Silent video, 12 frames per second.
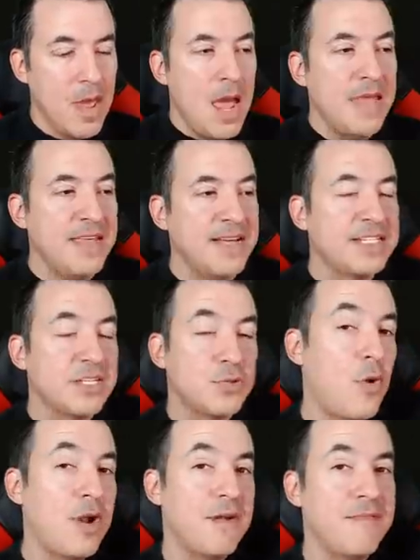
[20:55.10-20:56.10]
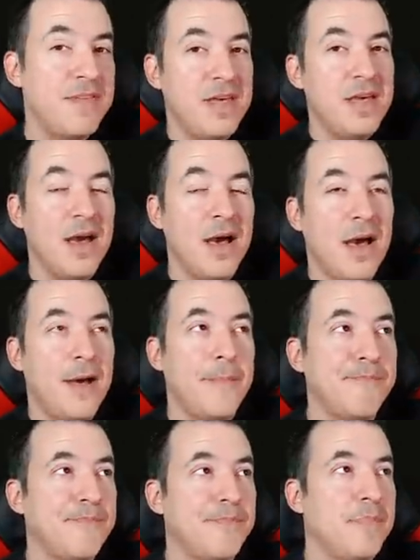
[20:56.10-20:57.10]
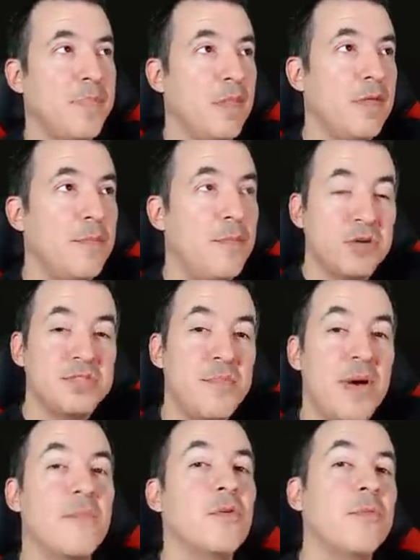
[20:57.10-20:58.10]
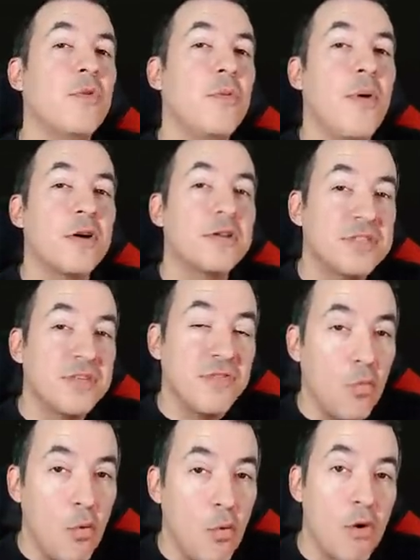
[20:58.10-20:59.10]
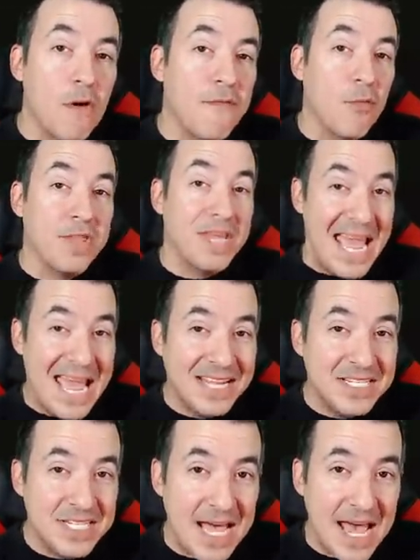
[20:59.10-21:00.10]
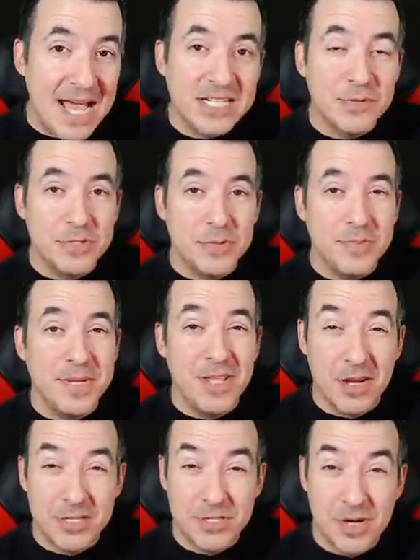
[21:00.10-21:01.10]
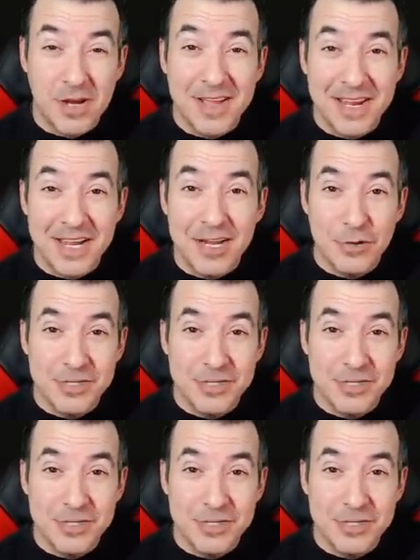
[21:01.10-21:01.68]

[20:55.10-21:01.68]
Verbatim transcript: And this is one of the most memorable parts of the war for the Anzacs, which would be the Australian and New